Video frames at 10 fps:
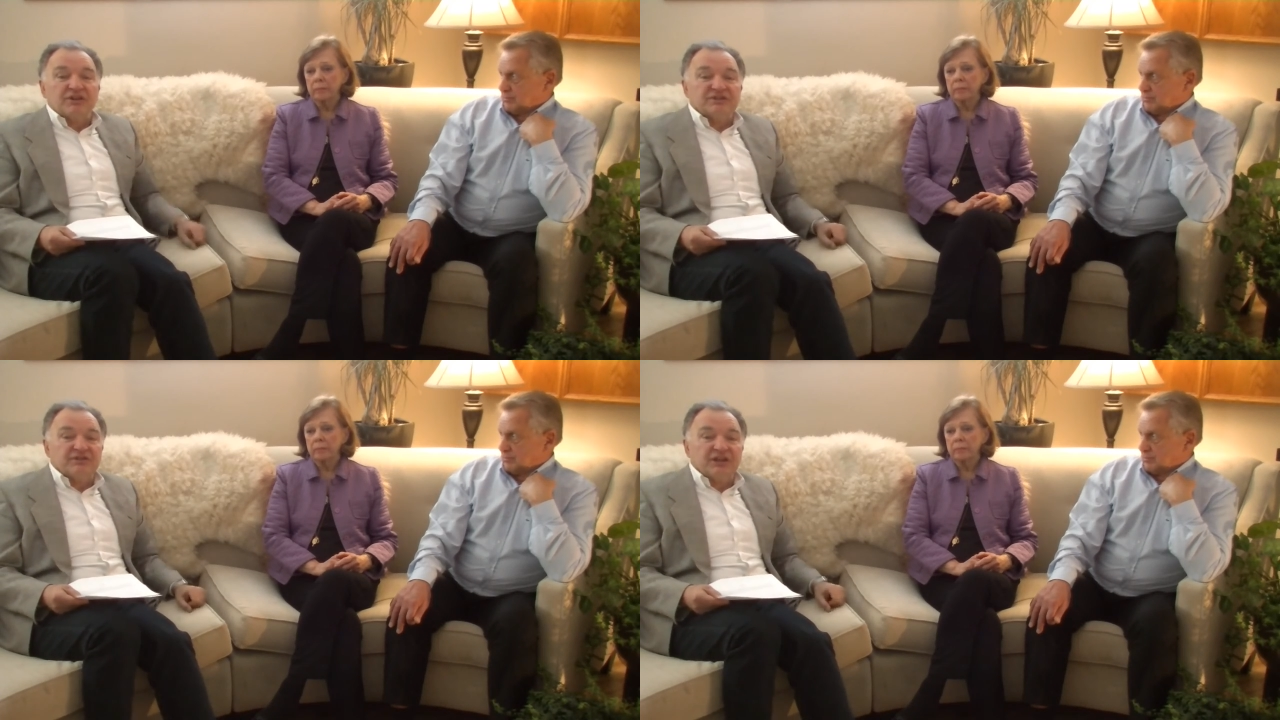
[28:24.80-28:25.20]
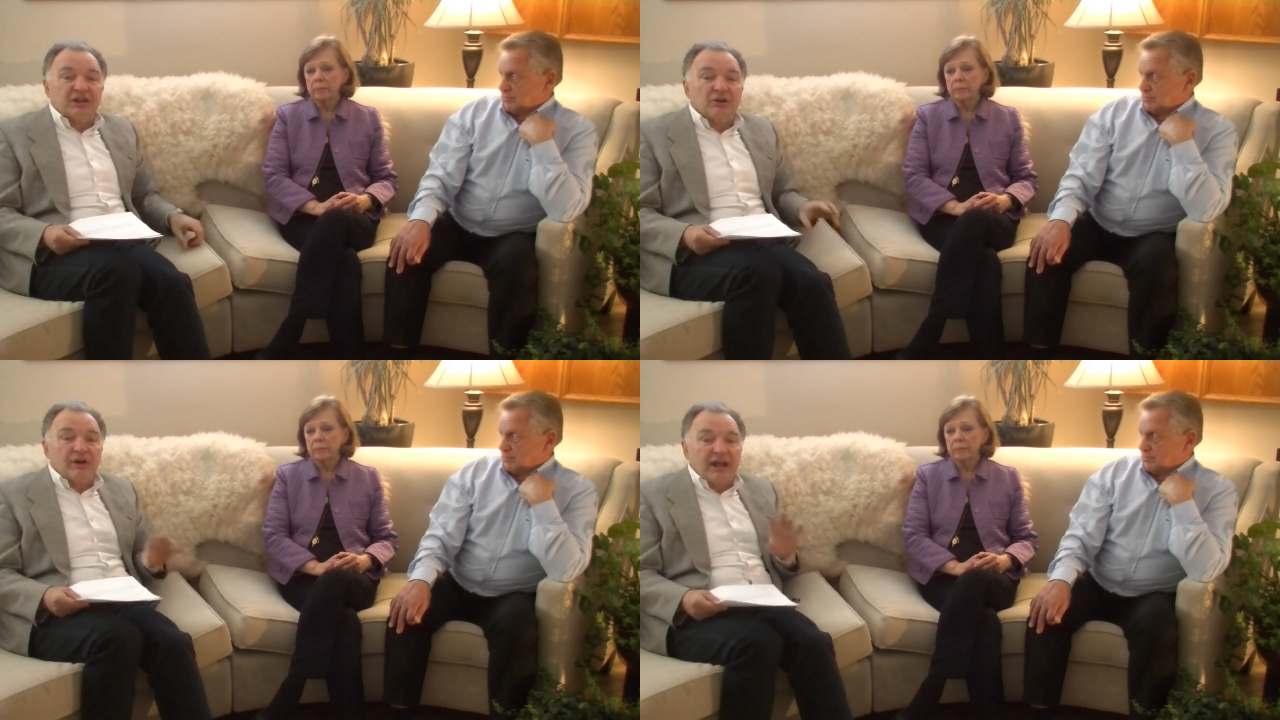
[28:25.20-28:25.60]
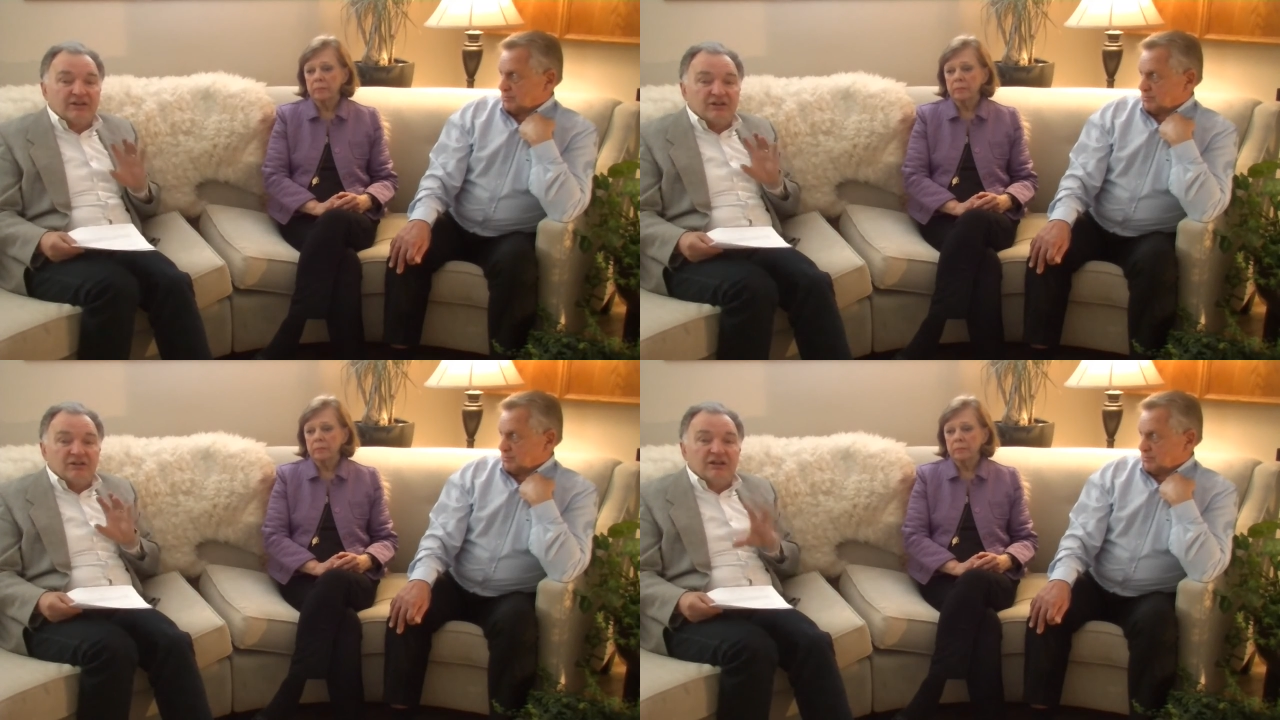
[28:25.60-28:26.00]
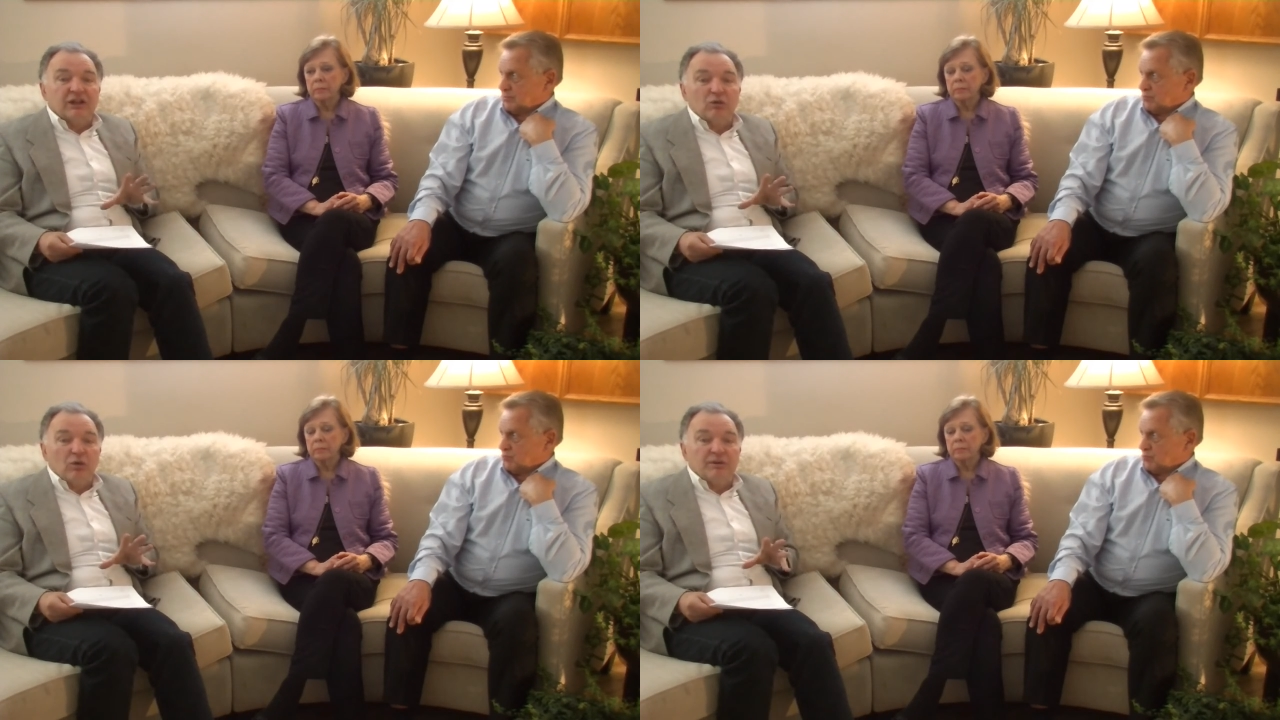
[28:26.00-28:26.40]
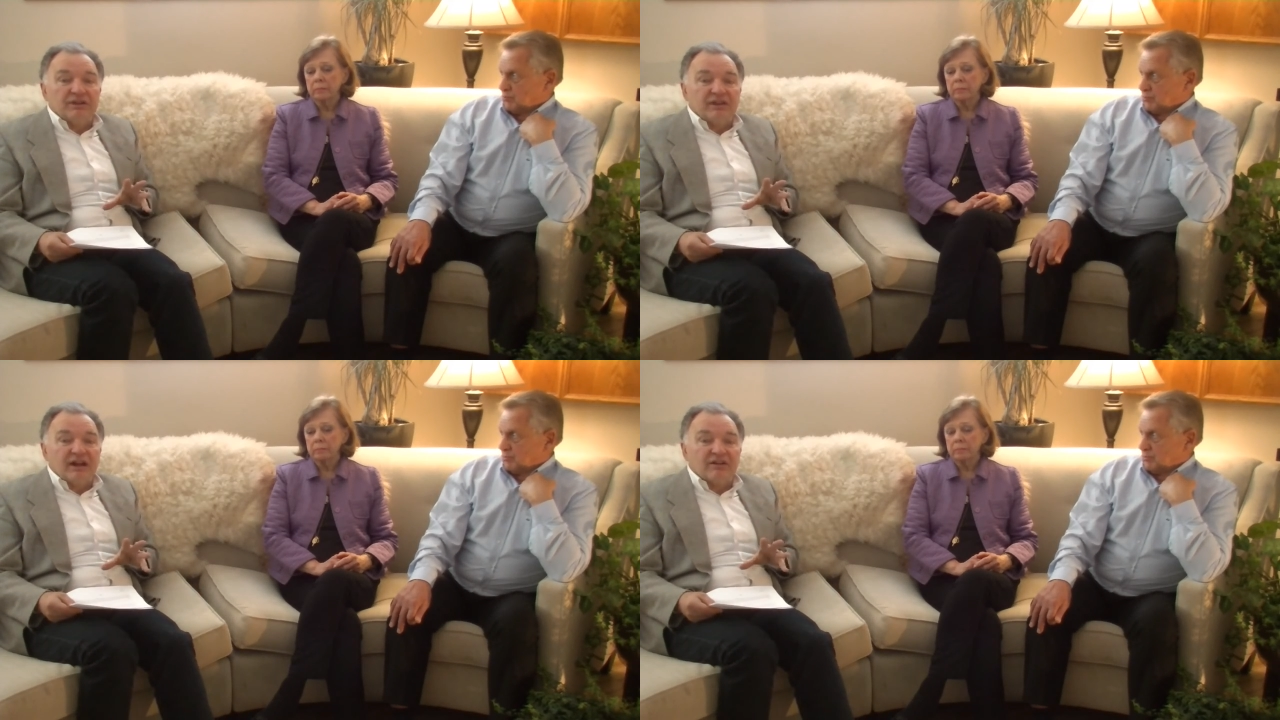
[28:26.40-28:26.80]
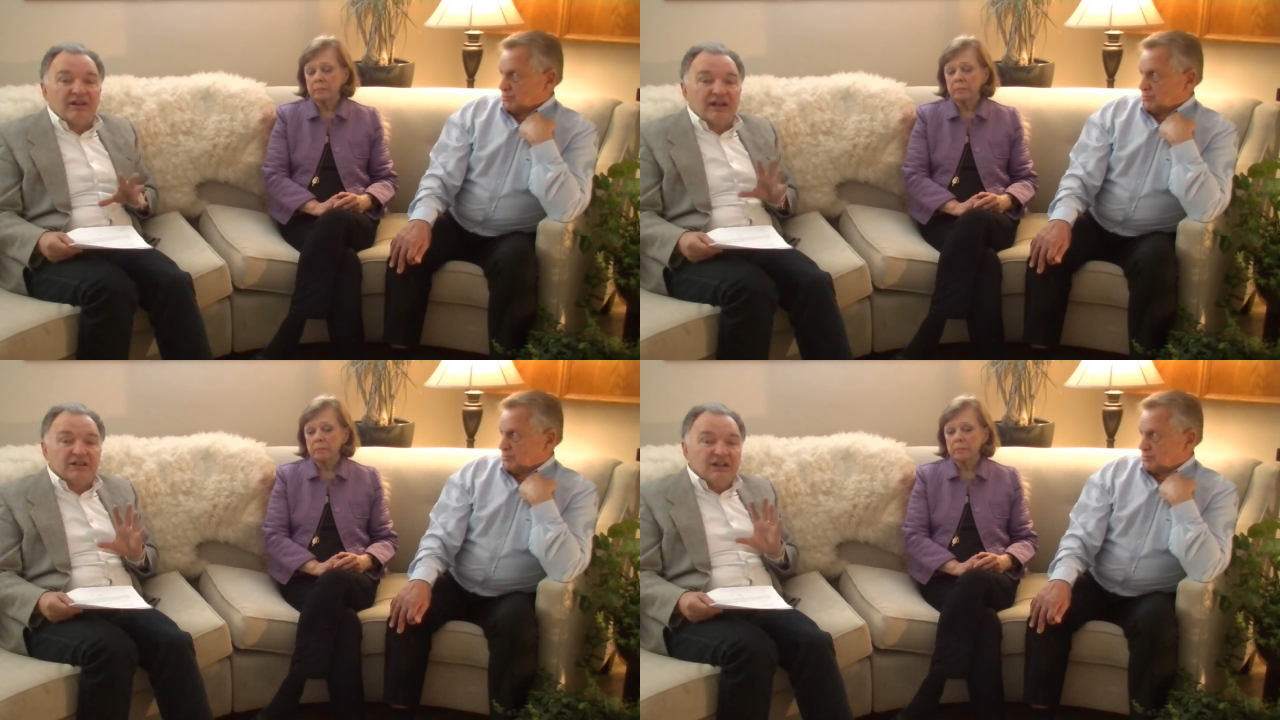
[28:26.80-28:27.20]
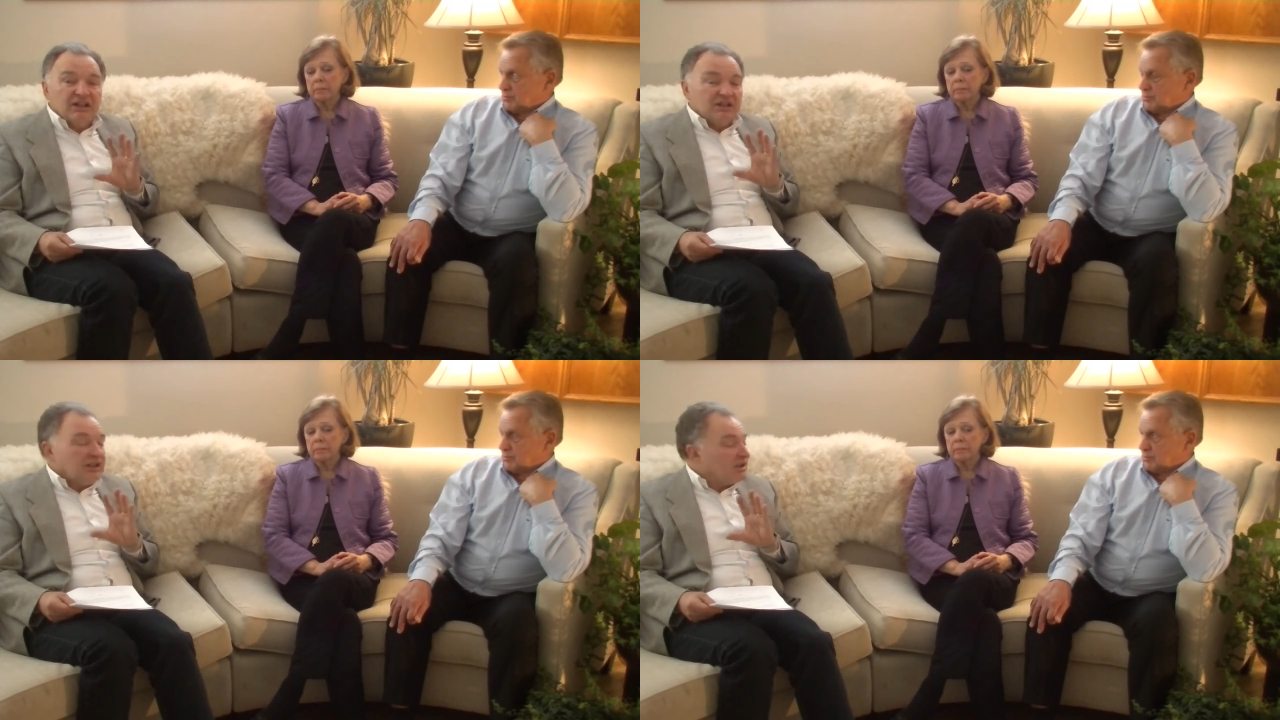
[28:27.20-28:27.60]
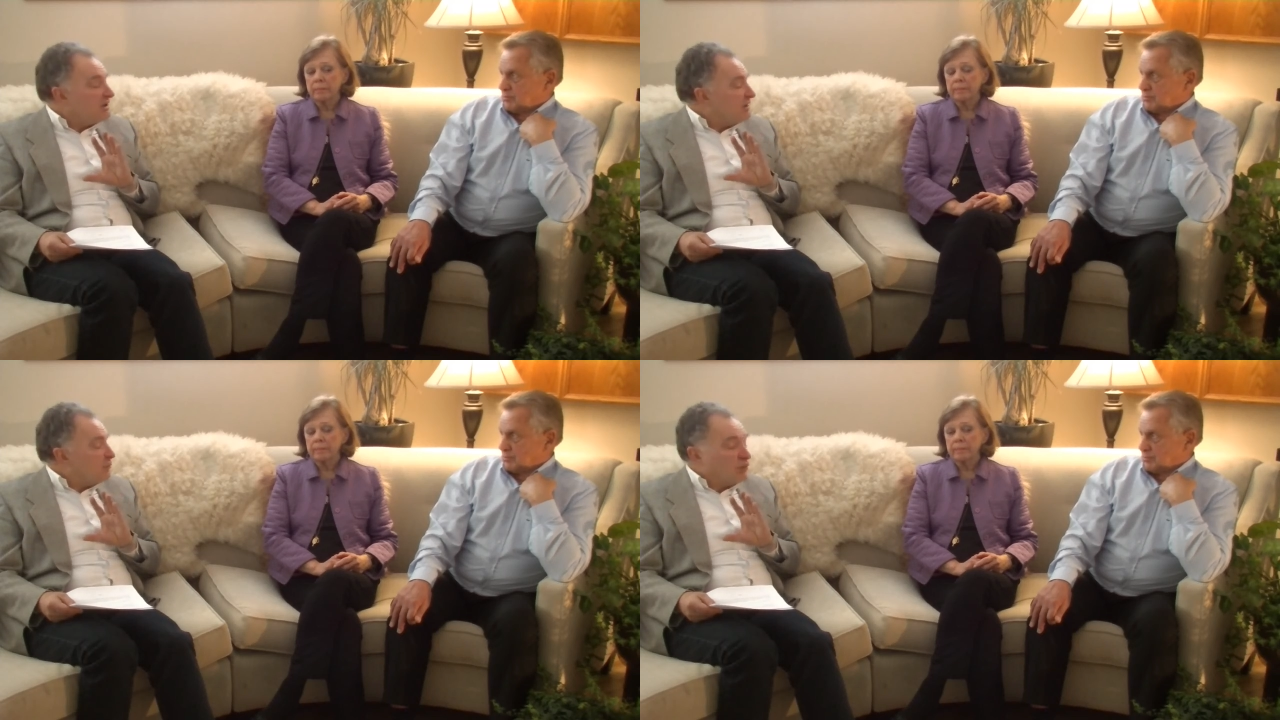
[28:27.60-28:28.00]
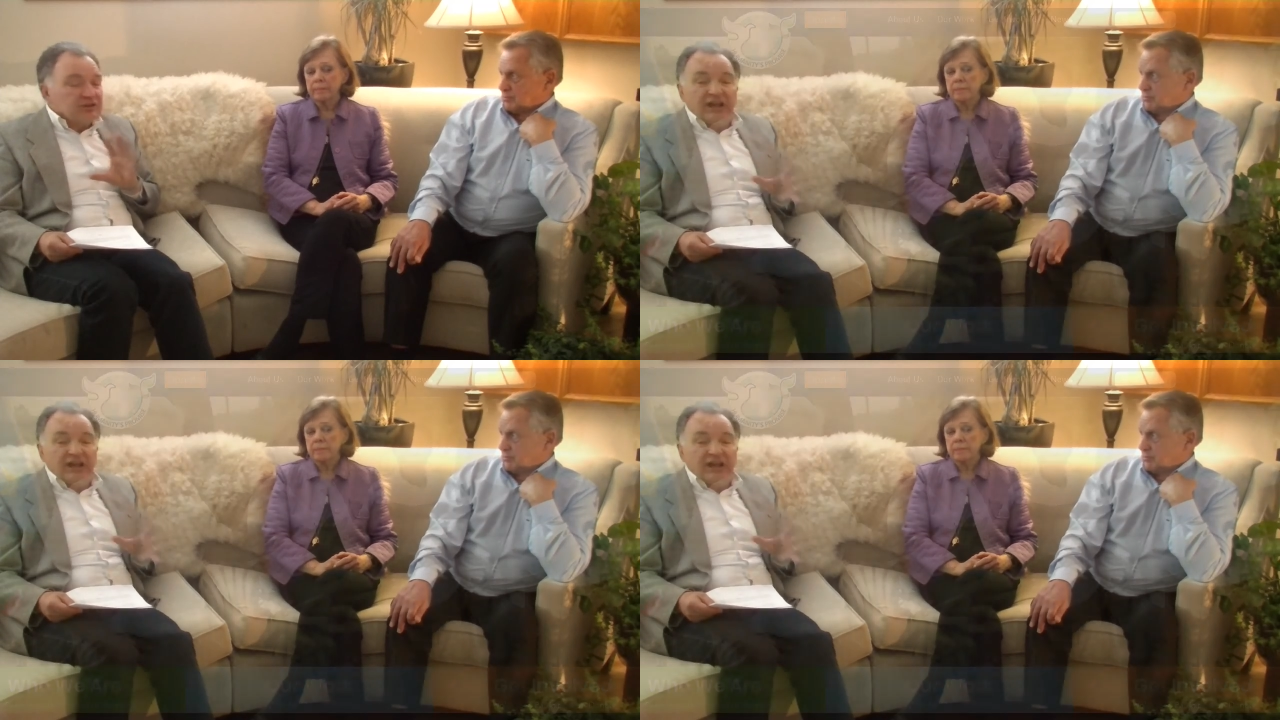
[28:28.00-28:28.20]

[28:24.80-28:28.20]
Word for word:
Speaker 1: this video and the link will be there that will